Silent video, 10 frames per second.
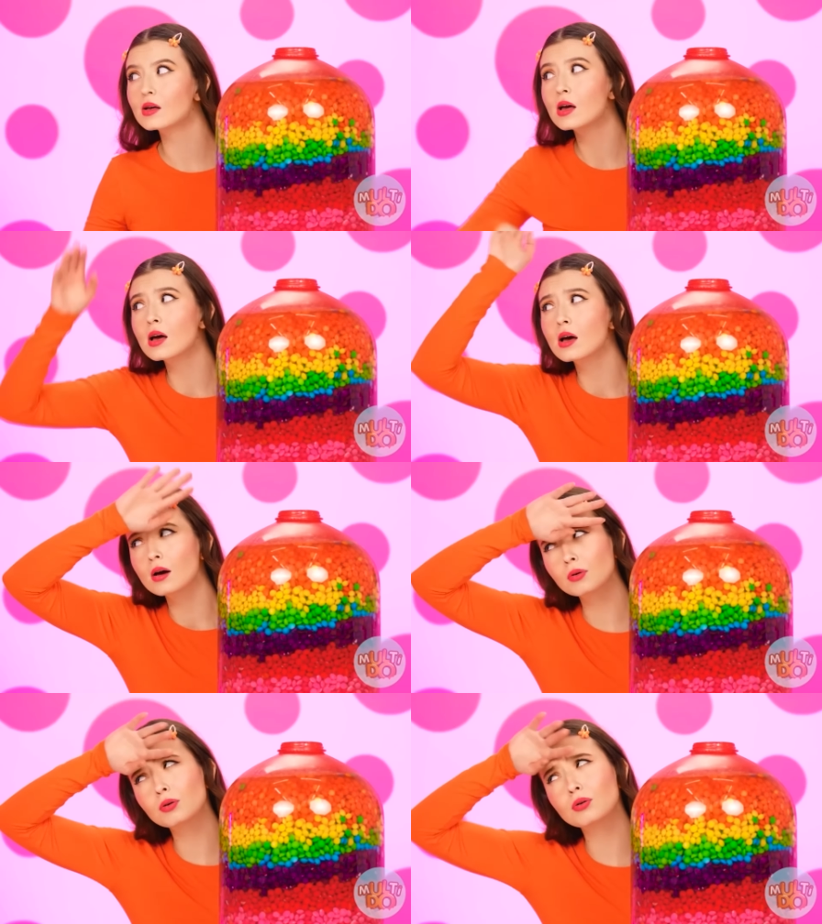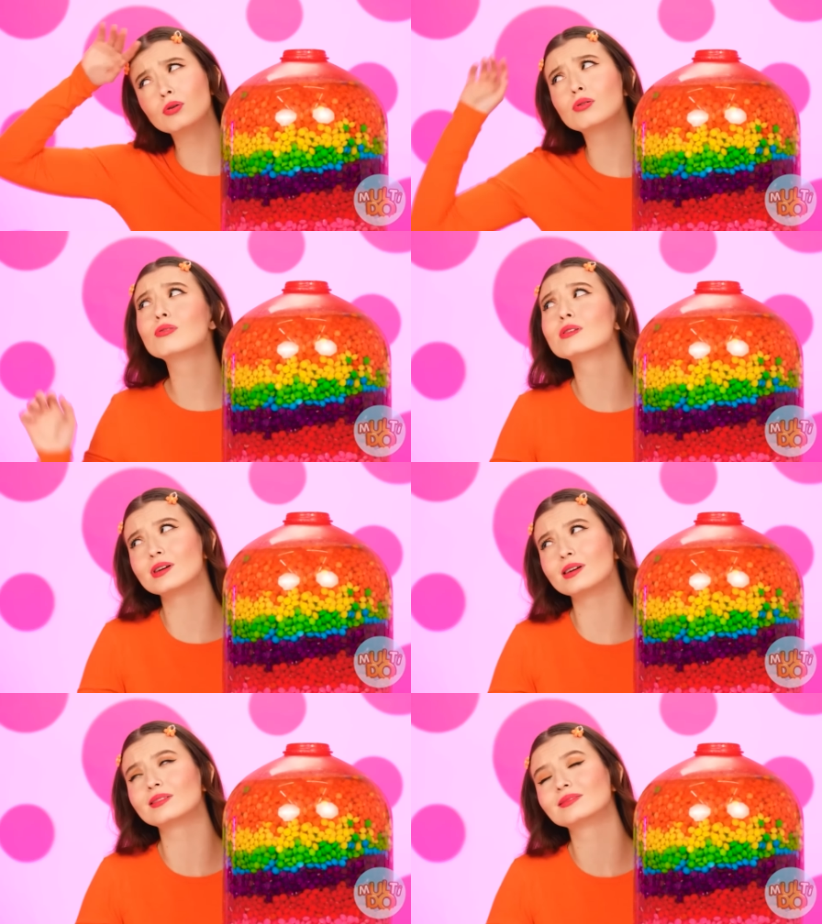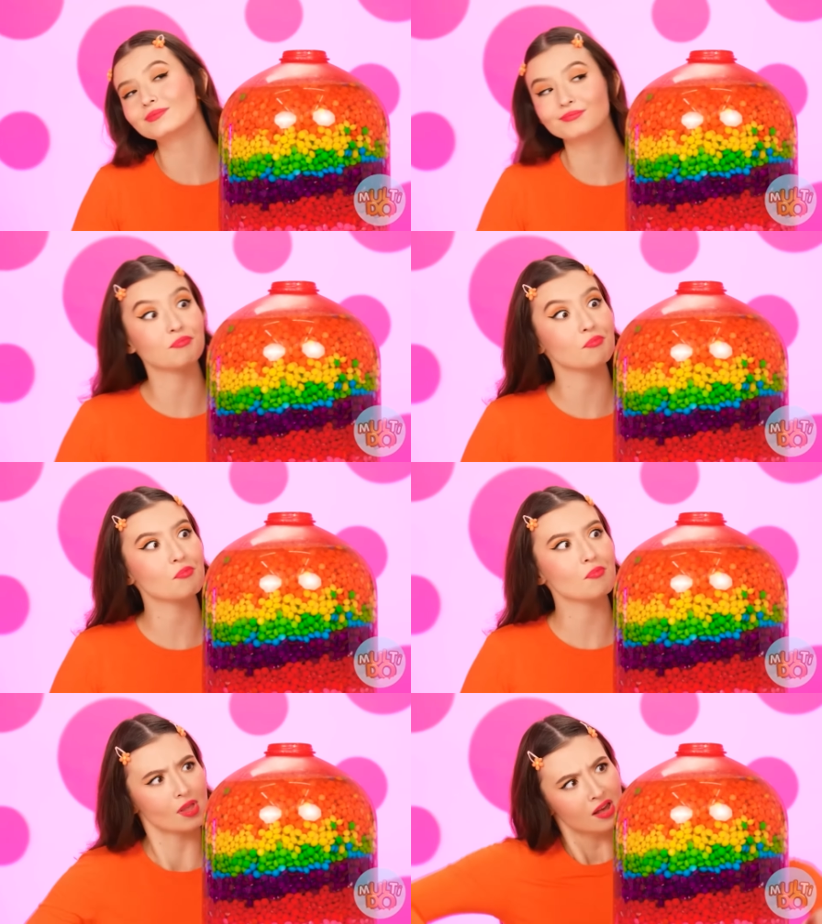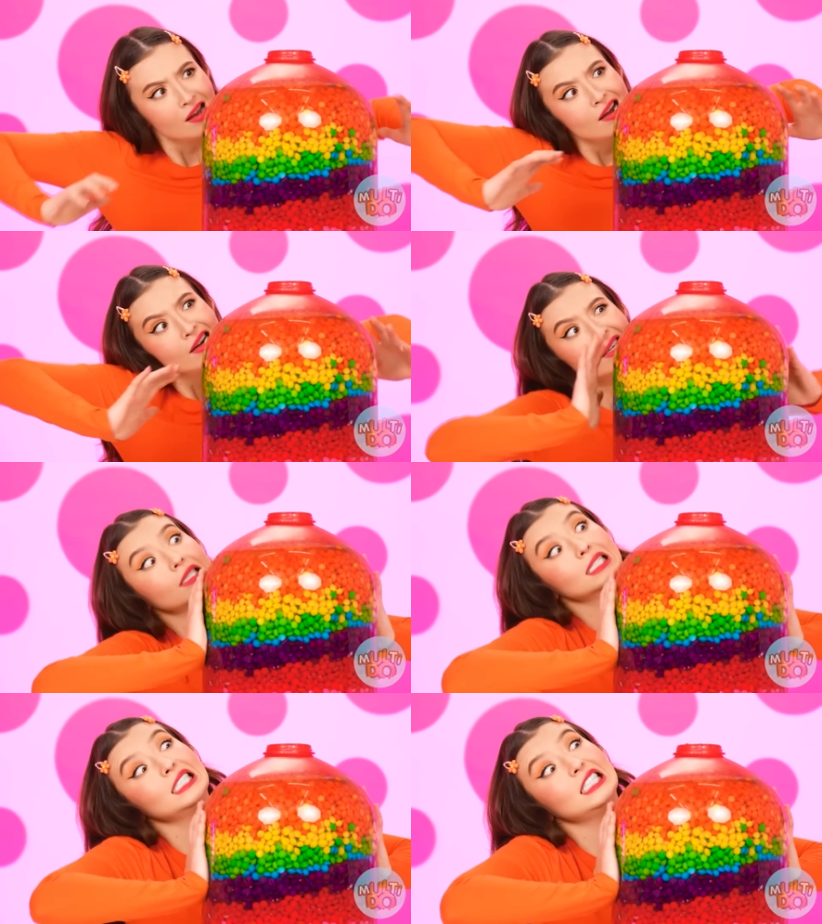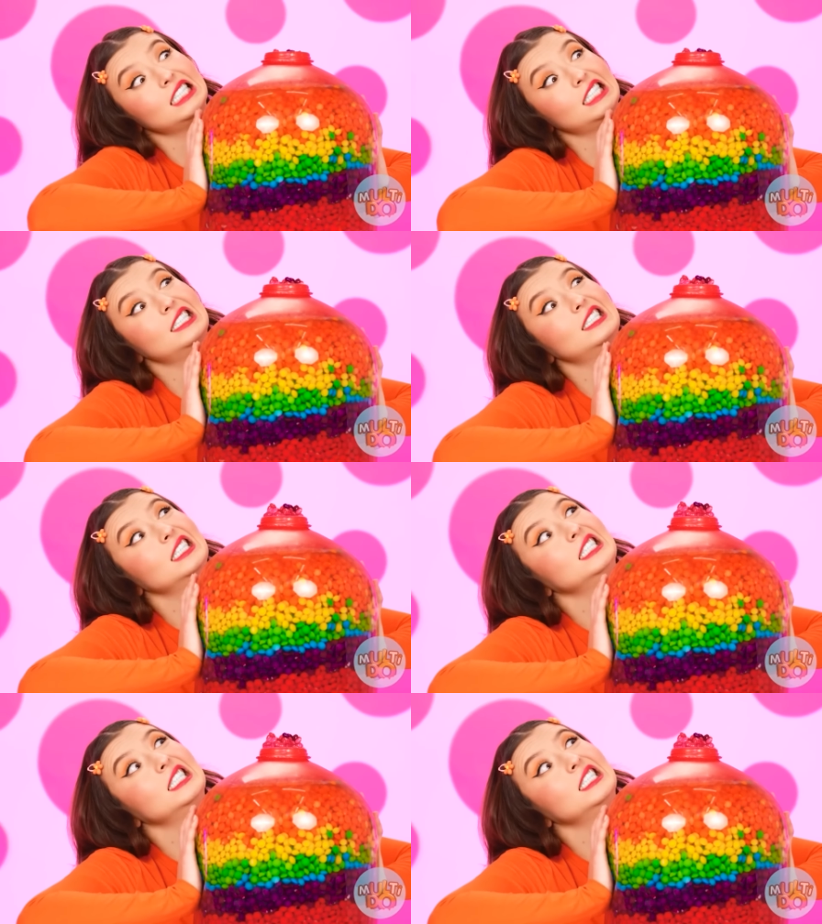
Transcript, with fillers: I'm glad you got your mouth back. Now it's my turn to eat this